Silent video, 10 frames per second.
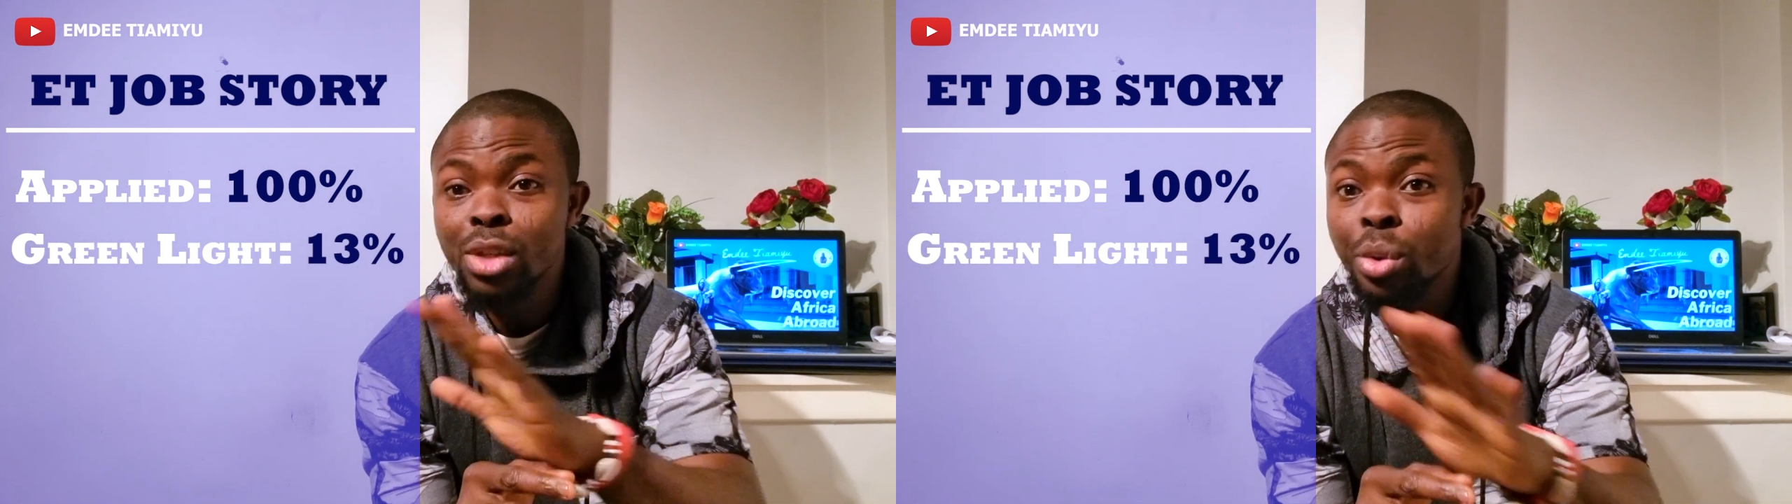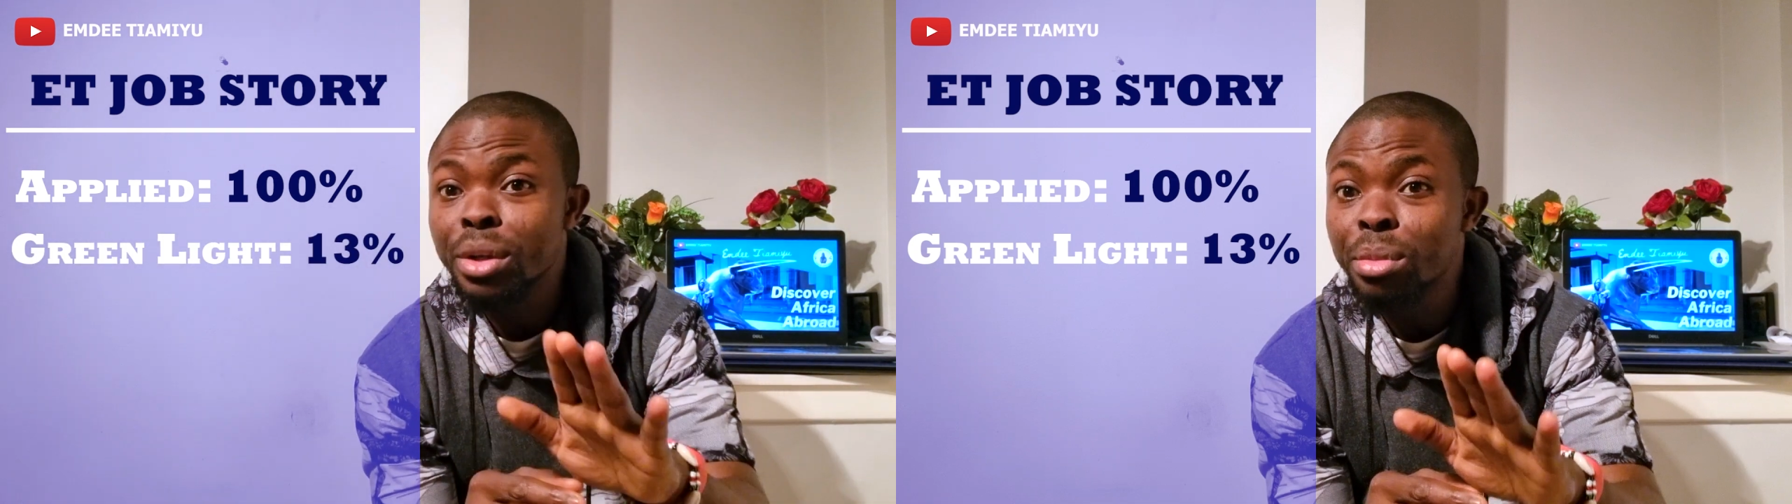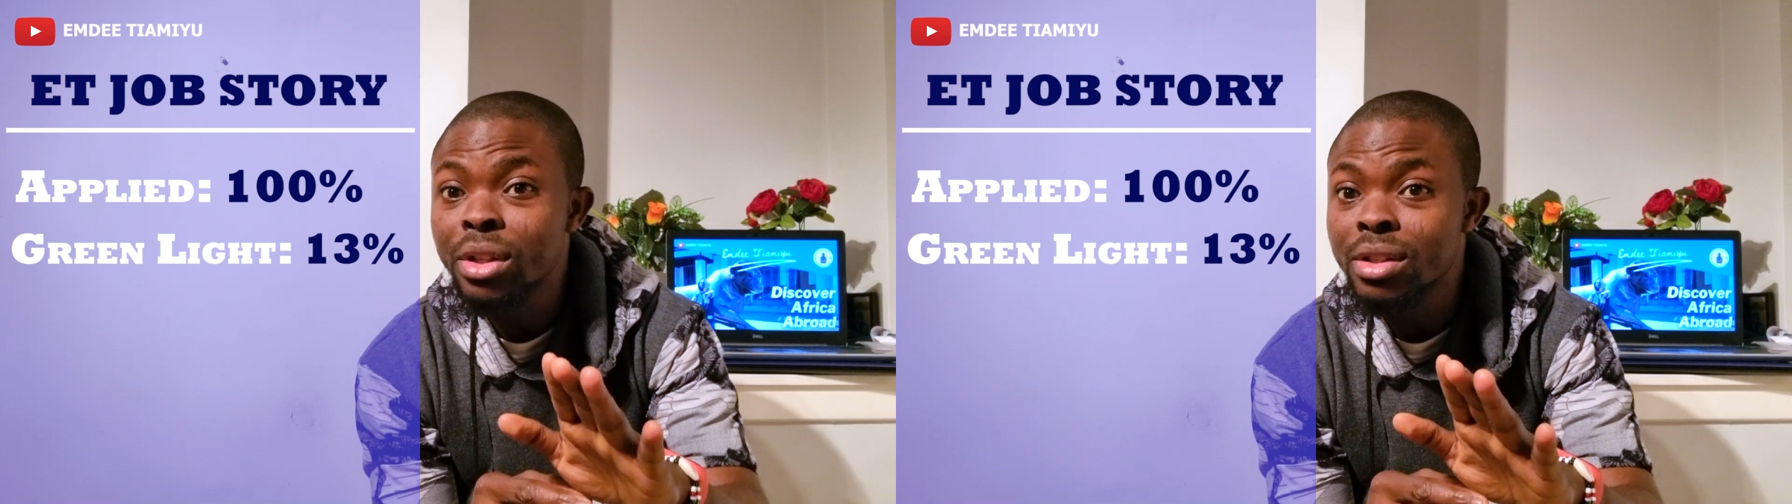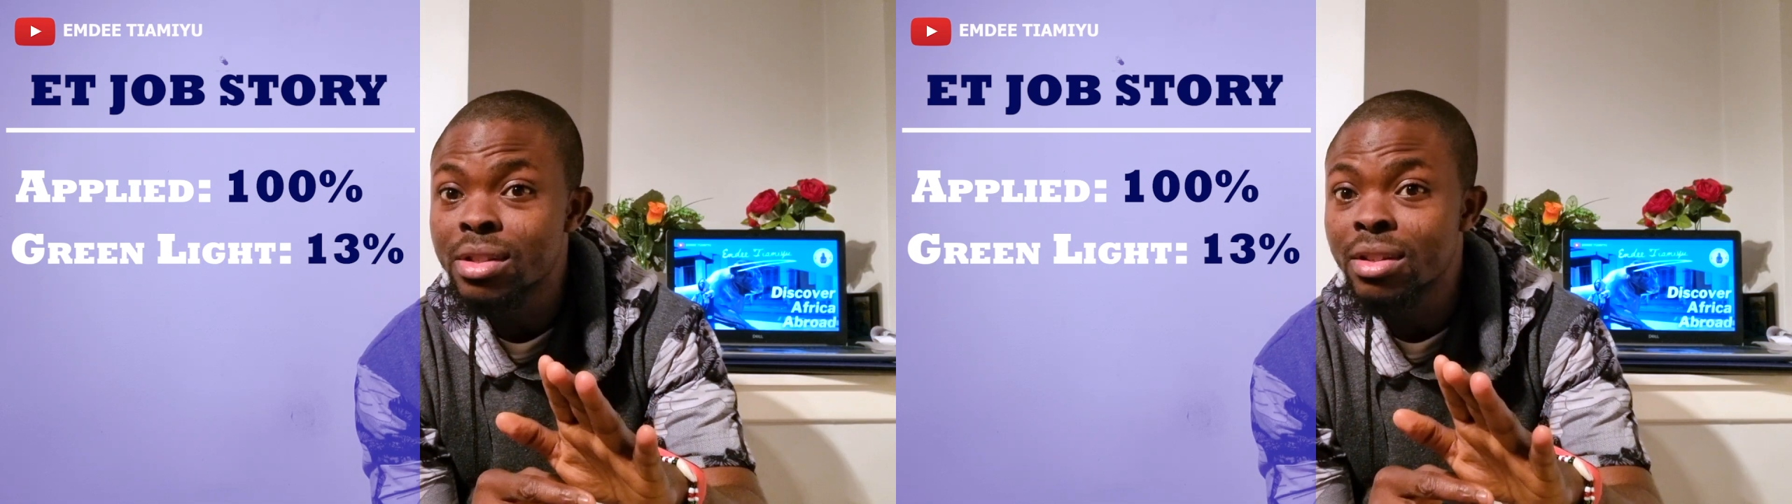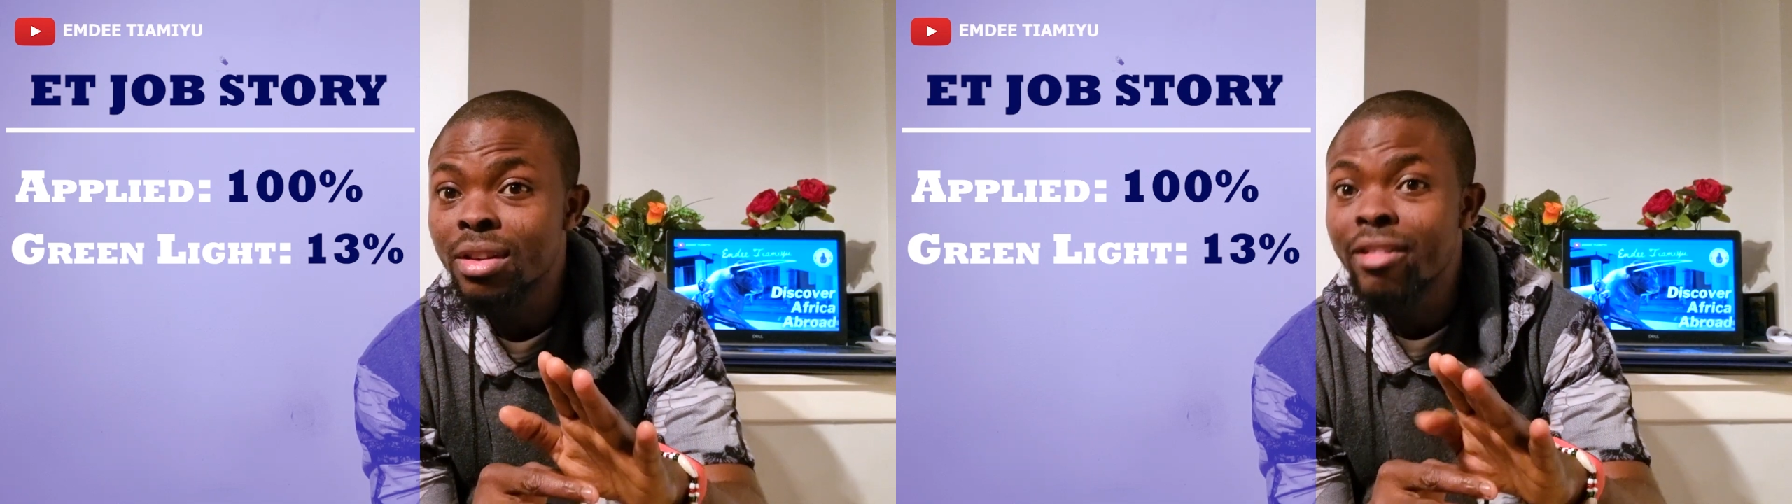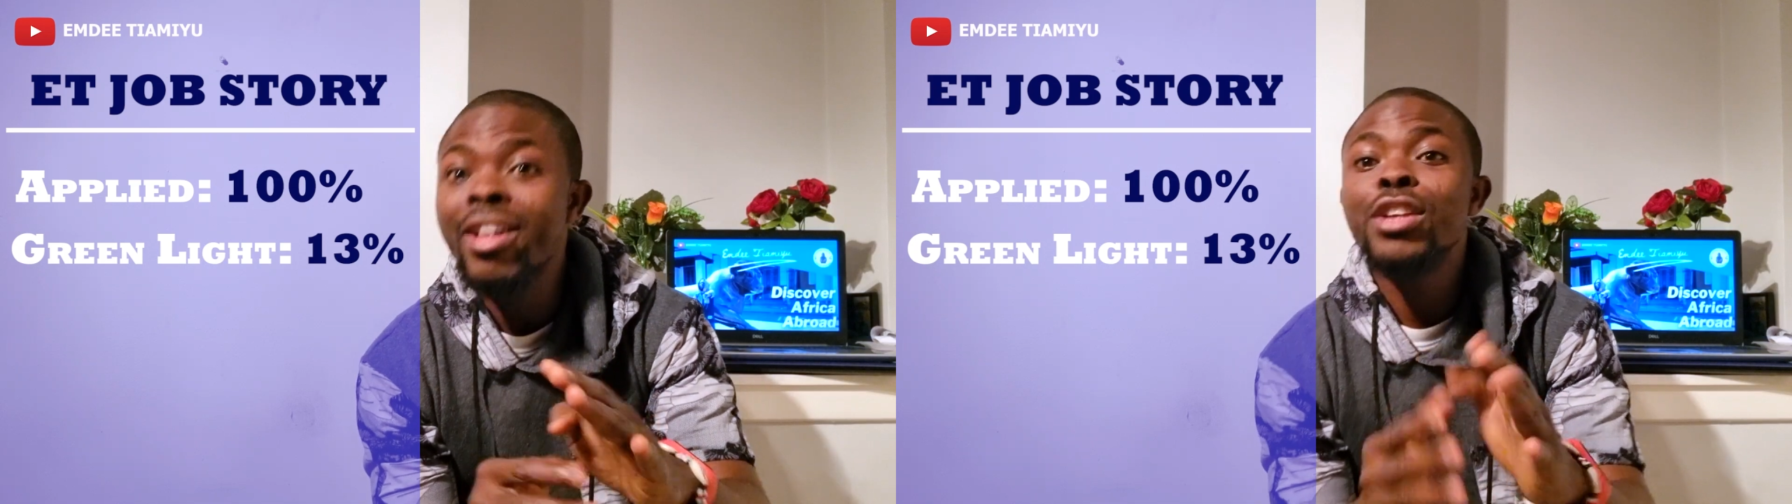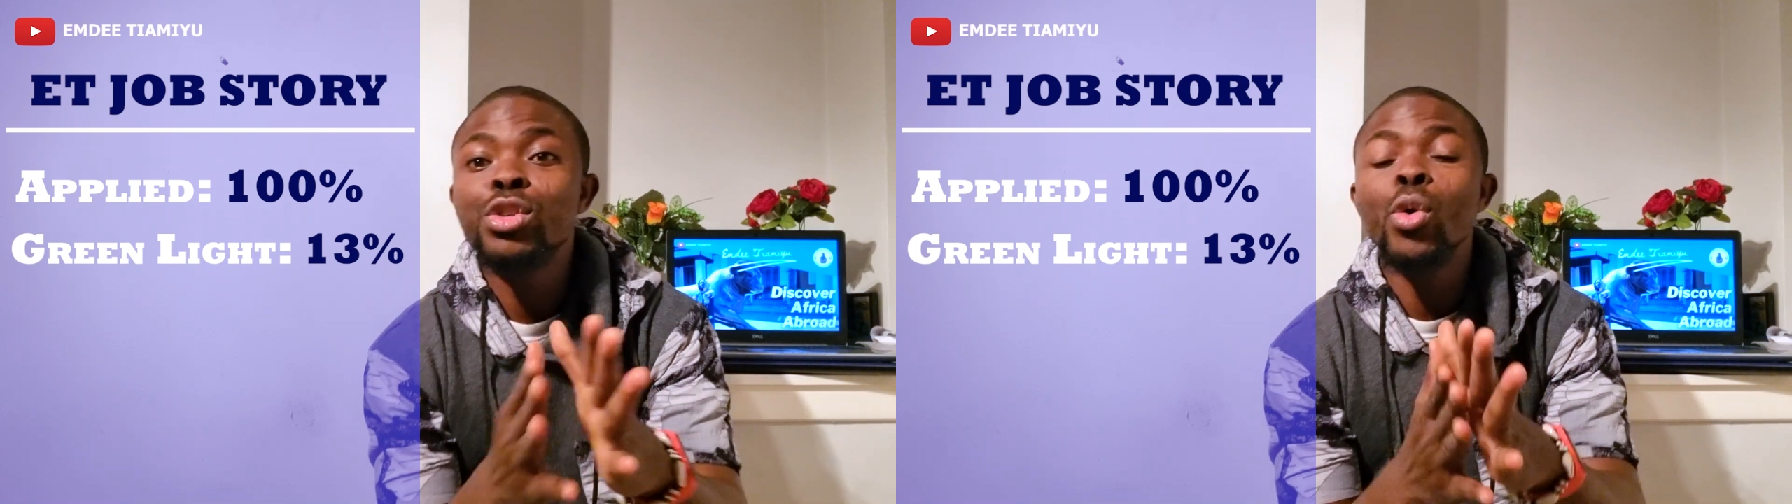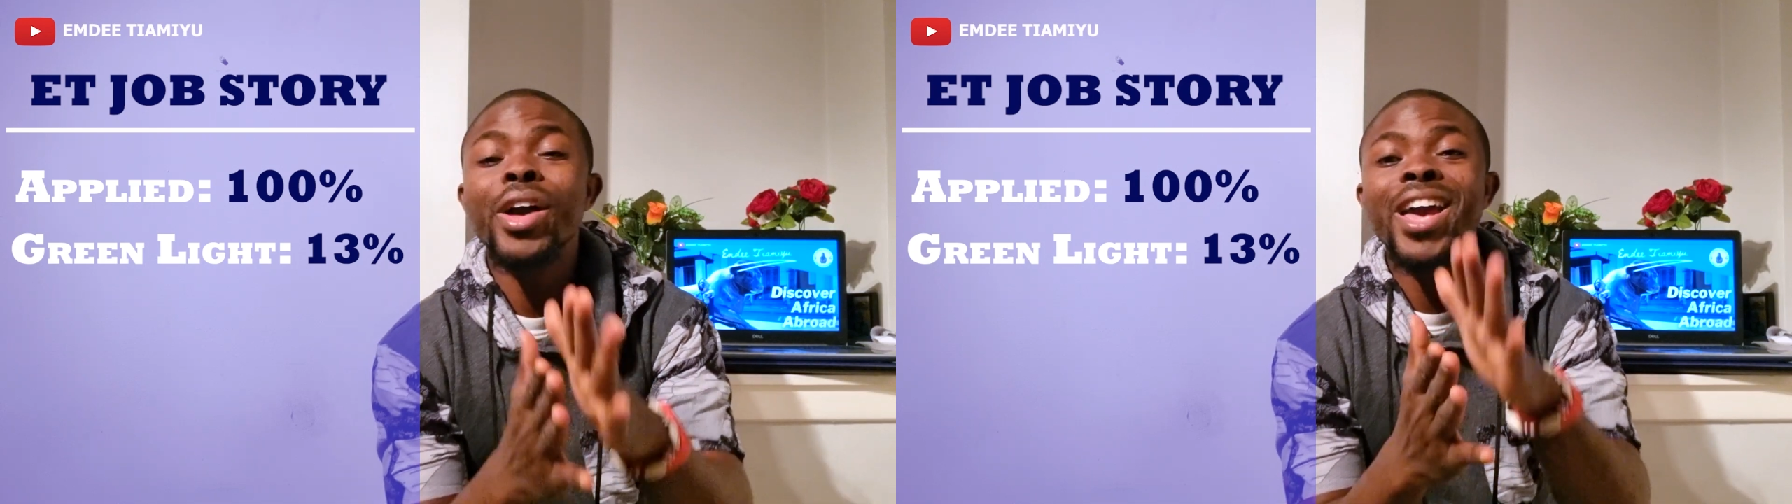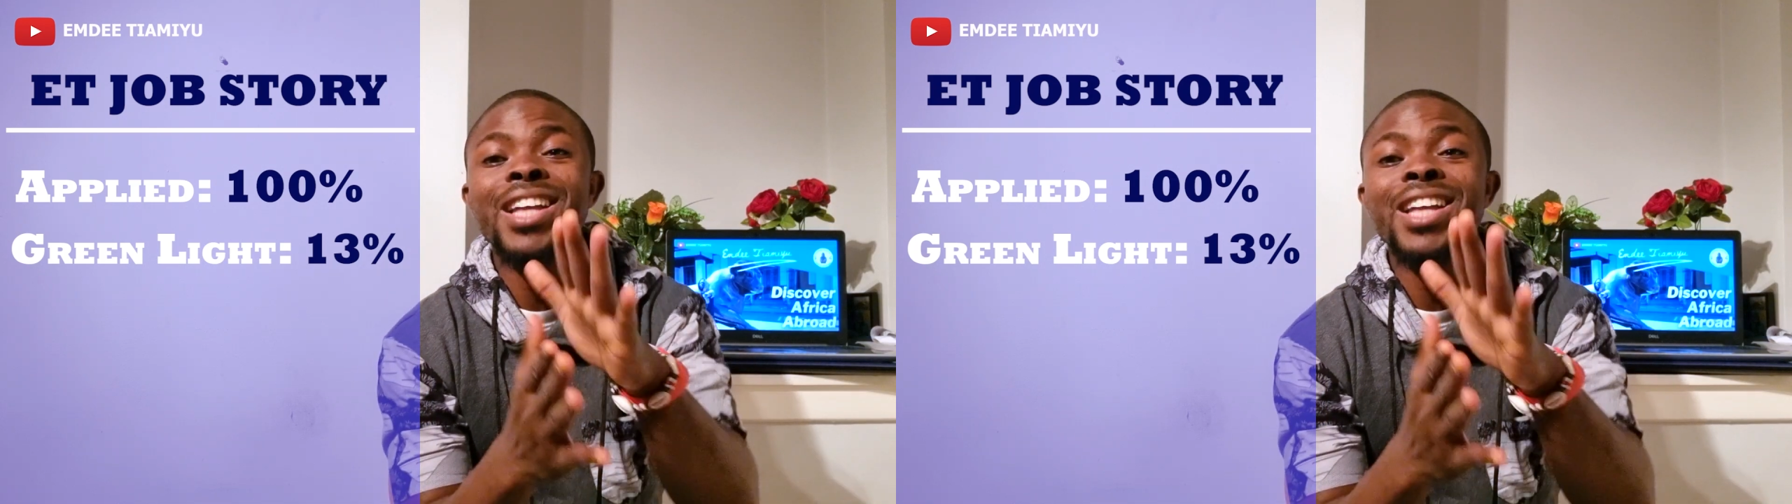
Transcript: That's what it means. So